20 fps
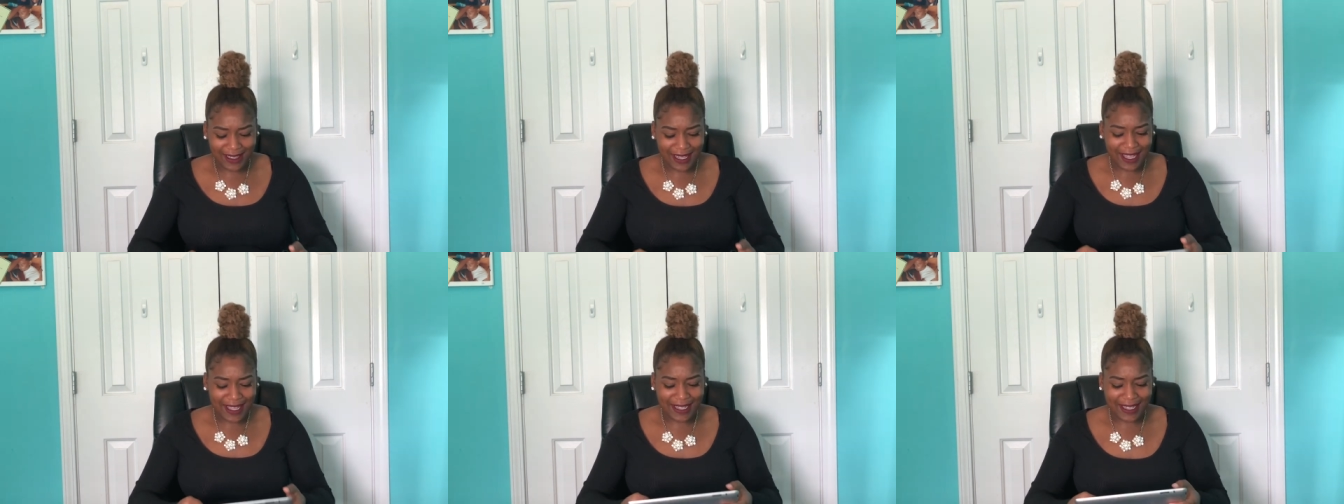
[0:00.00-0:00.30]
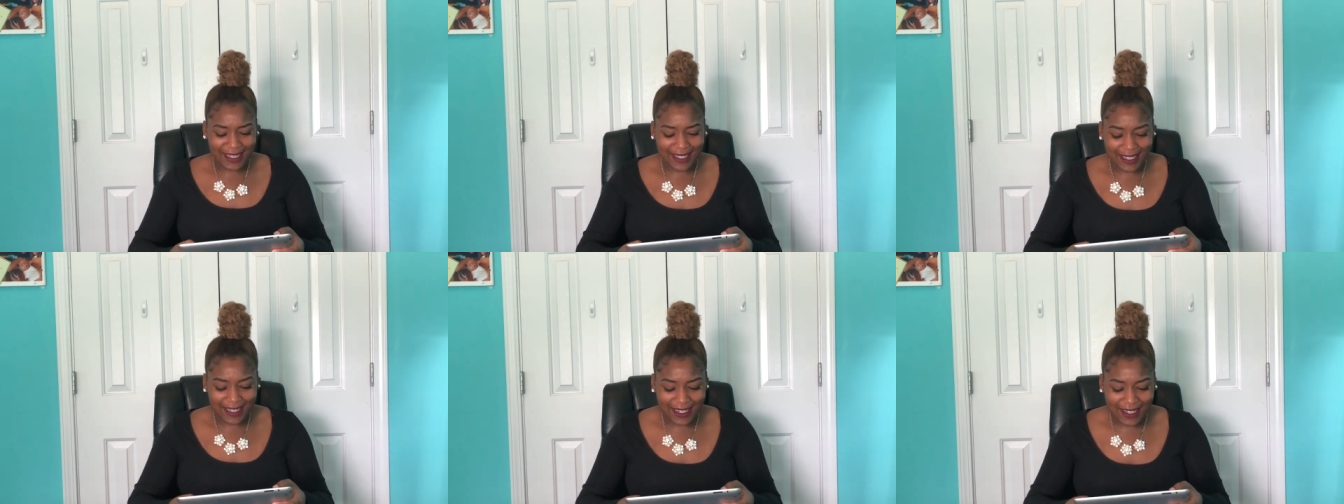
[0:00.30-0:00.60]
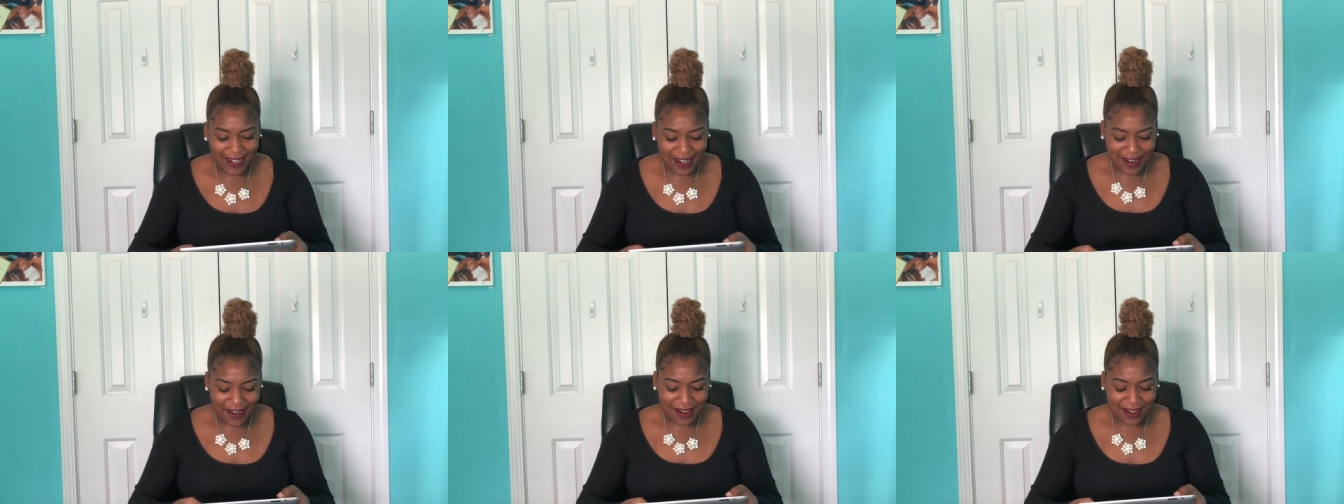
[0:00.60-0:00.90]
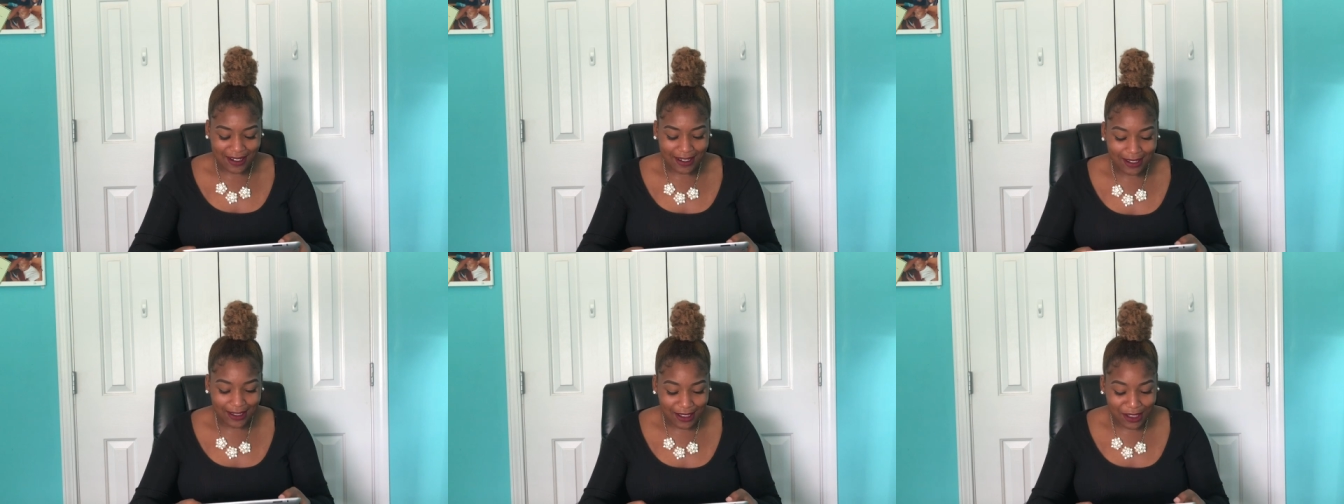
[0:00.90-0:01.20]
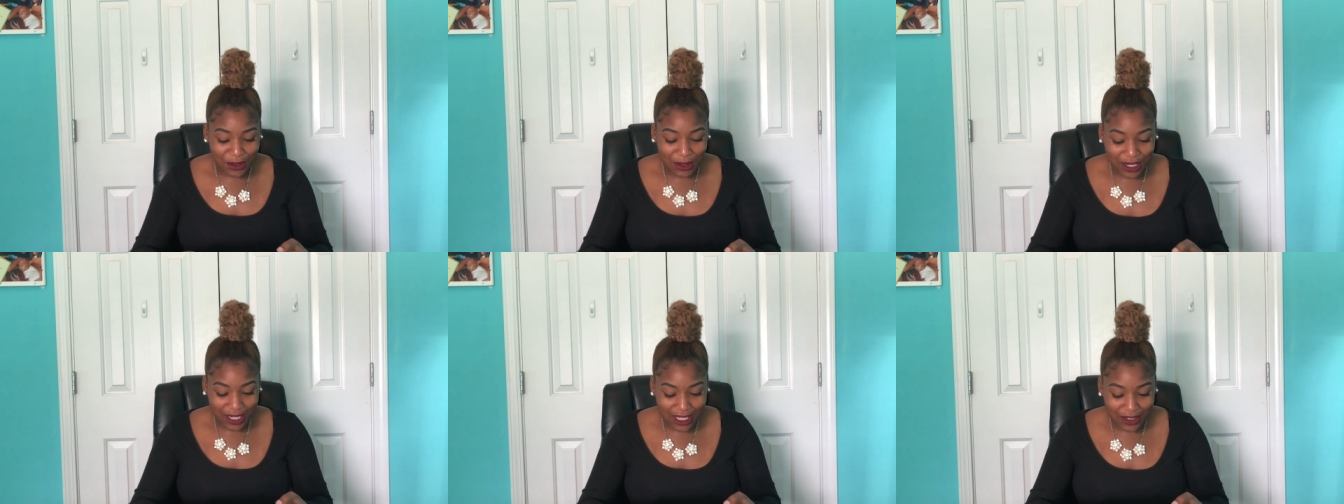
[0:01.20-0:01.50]
Like, girl,
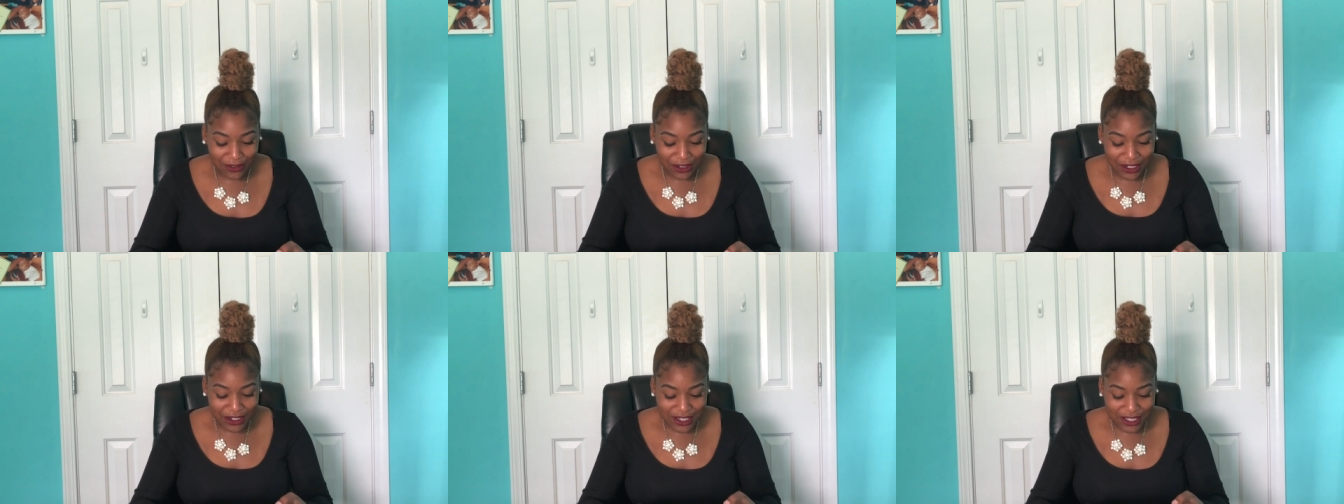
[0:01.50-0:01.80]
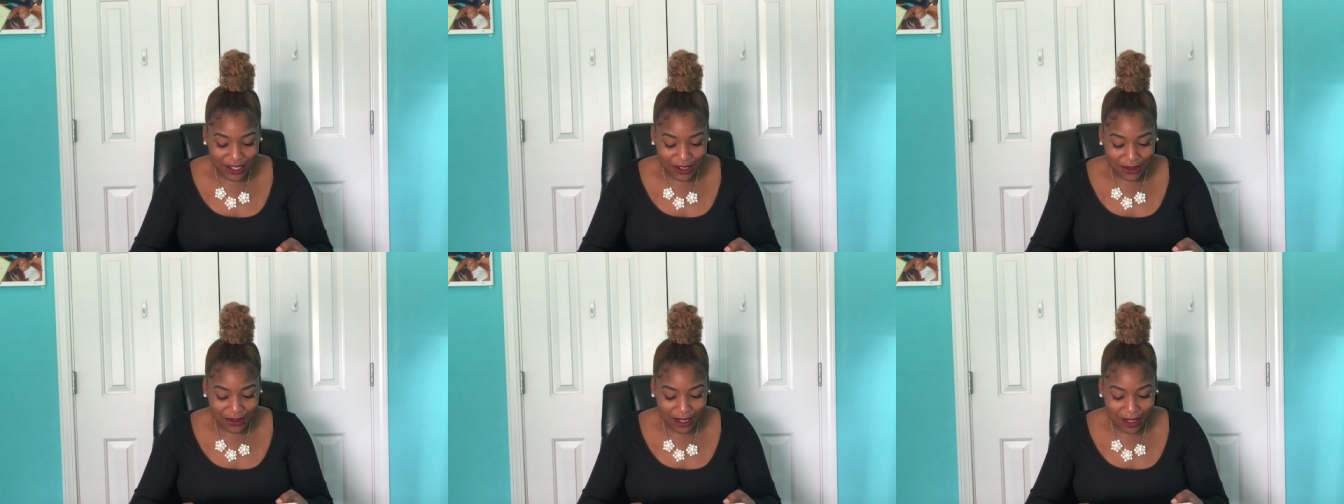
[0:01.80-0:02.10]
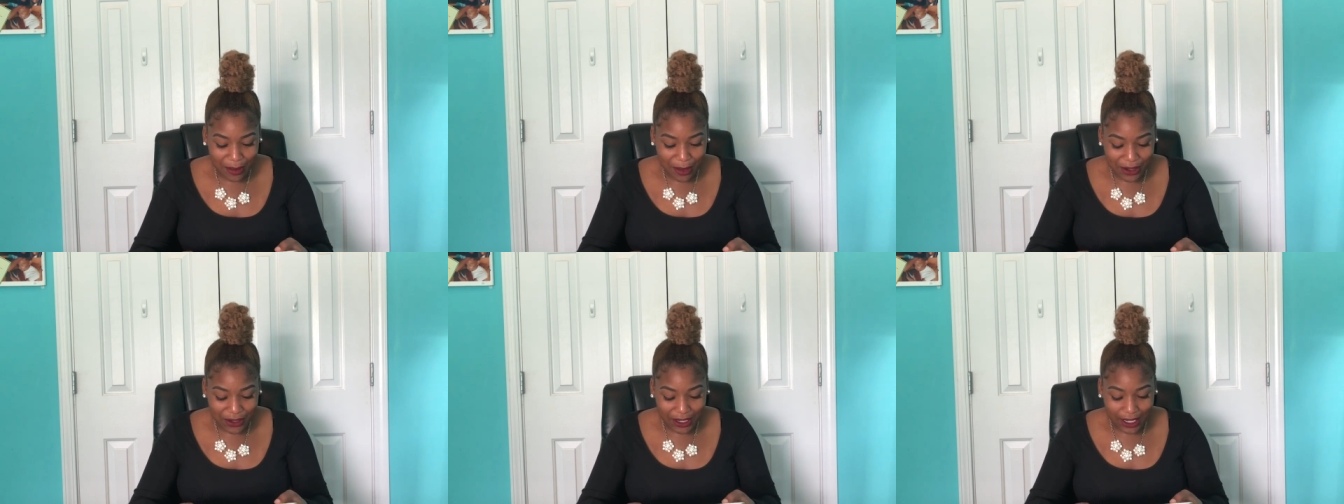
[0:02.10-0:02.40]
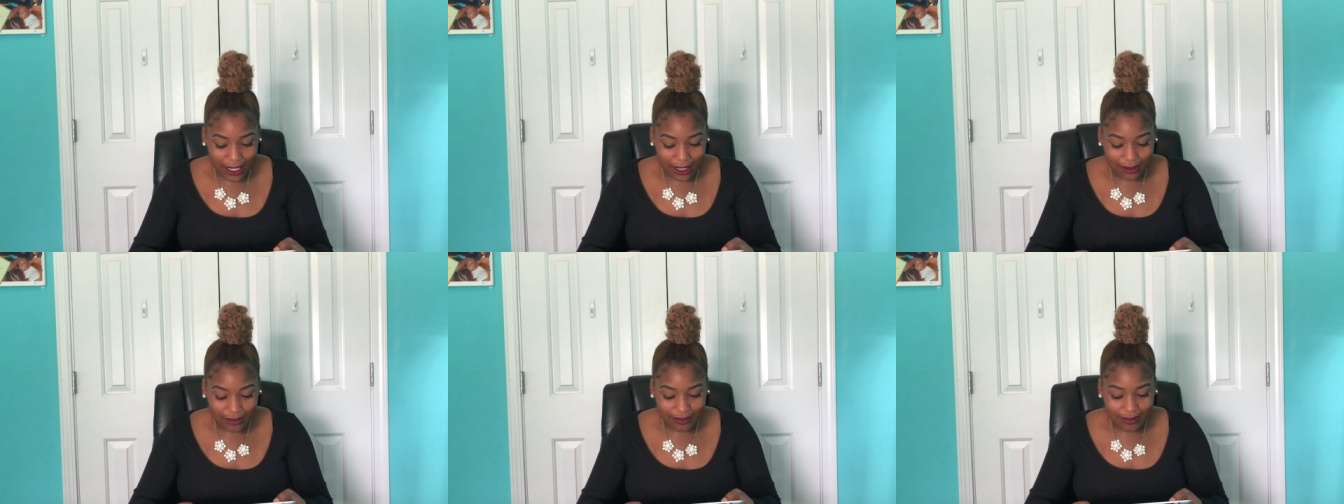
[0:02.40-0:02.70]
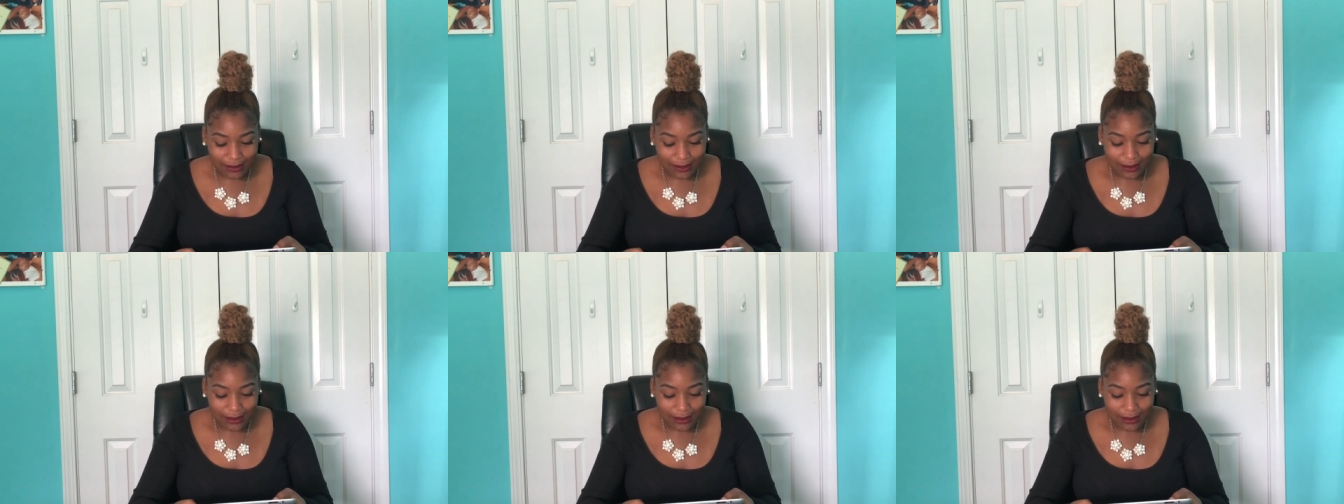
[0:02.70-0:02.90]
you're 11 years old. Come on now.